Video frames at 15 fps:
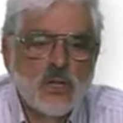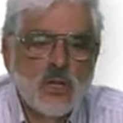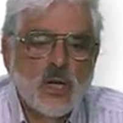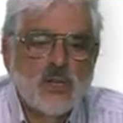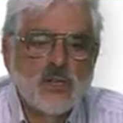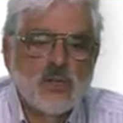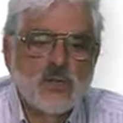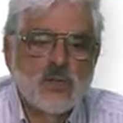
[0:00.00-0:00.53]

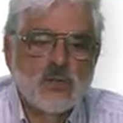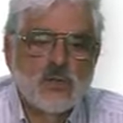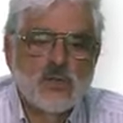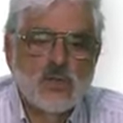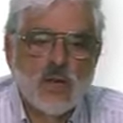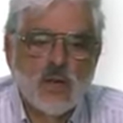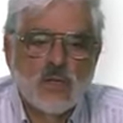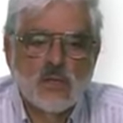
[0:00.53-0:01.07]
collections of
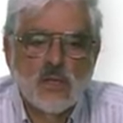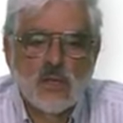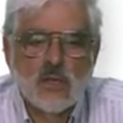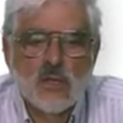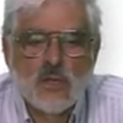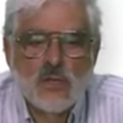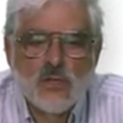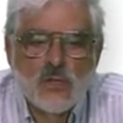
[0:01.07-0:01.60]
sets, and
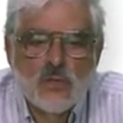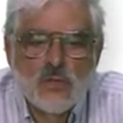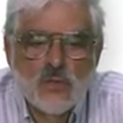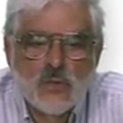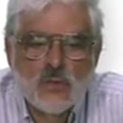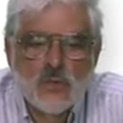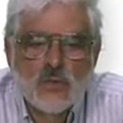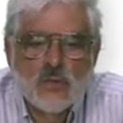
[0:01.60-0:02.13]
it is
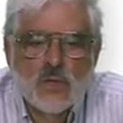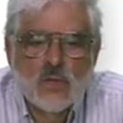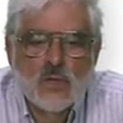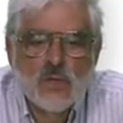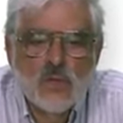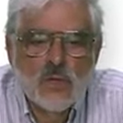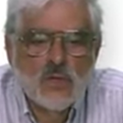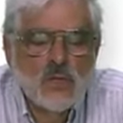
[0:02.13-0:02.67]
useful to
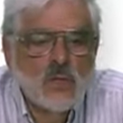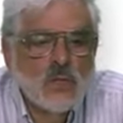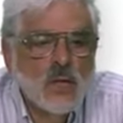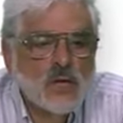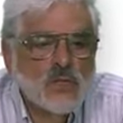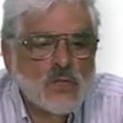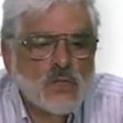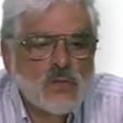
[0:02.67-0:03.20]
think of these
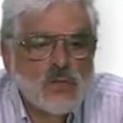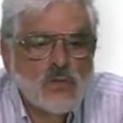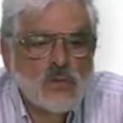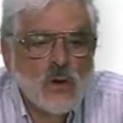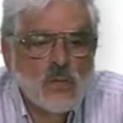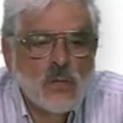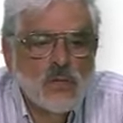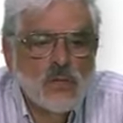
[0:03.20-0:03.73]
collections as
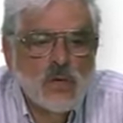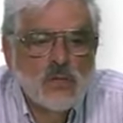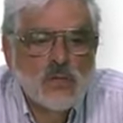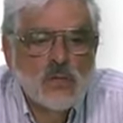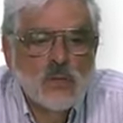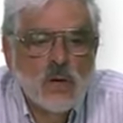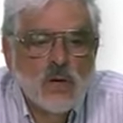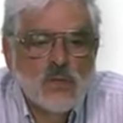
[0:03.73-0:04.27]

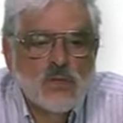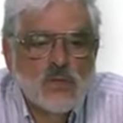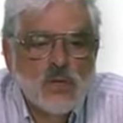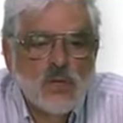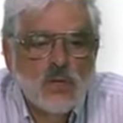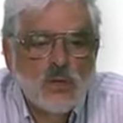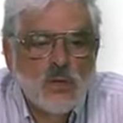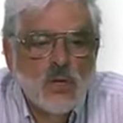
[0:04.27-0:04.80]
represented by a
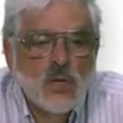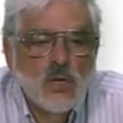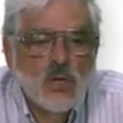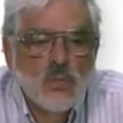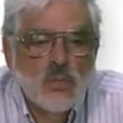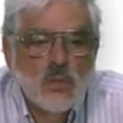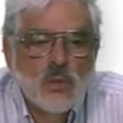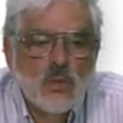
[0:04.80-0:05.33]
single
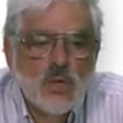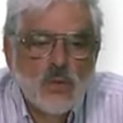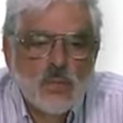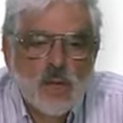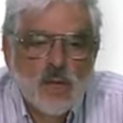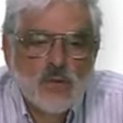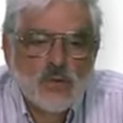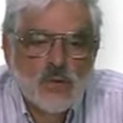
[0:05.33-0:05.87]
Boolean
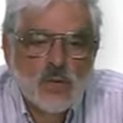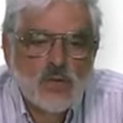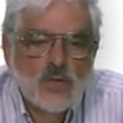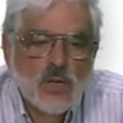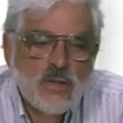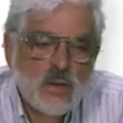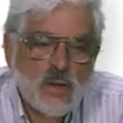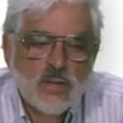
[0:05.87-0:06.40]
matrix,
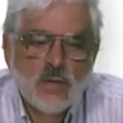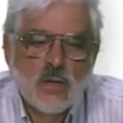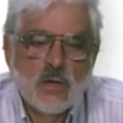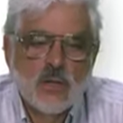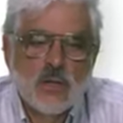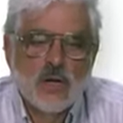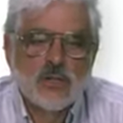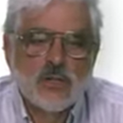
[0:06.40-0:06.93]
even if the
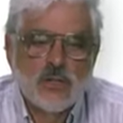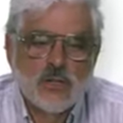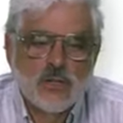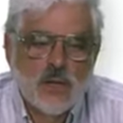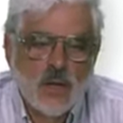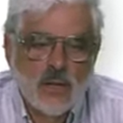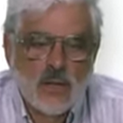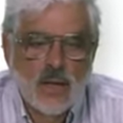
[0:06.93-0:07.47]
collection is
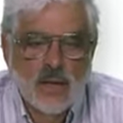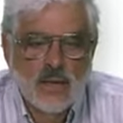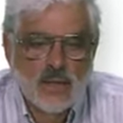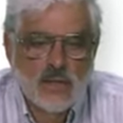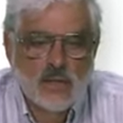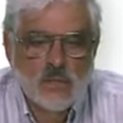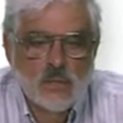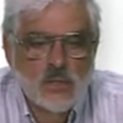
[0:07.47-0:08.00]
not
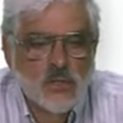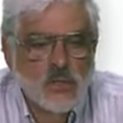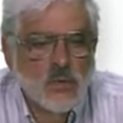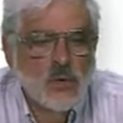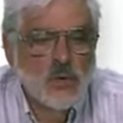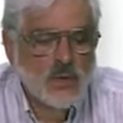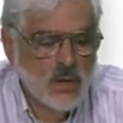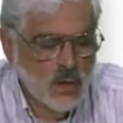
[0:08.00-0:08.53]
likely to be
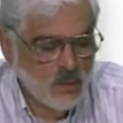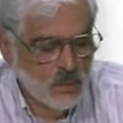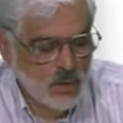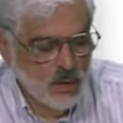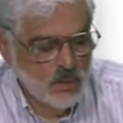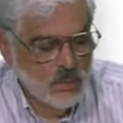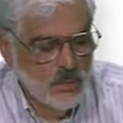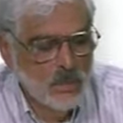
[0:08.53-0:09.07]
stored that
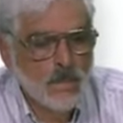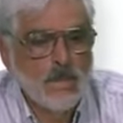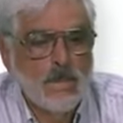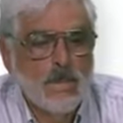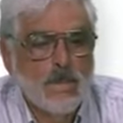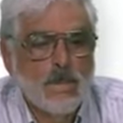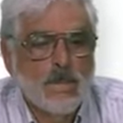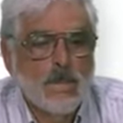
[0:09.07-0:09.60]
way.
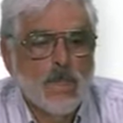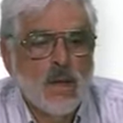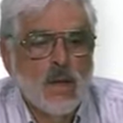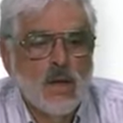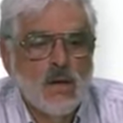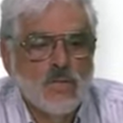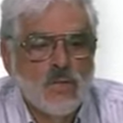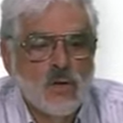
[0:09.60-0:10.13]

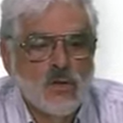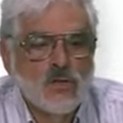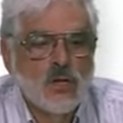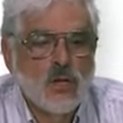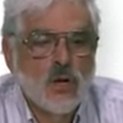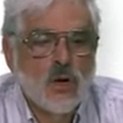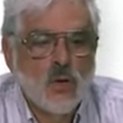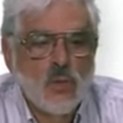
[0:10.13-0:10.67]
First,
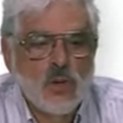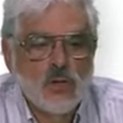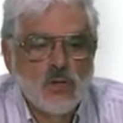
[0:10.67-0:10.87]
we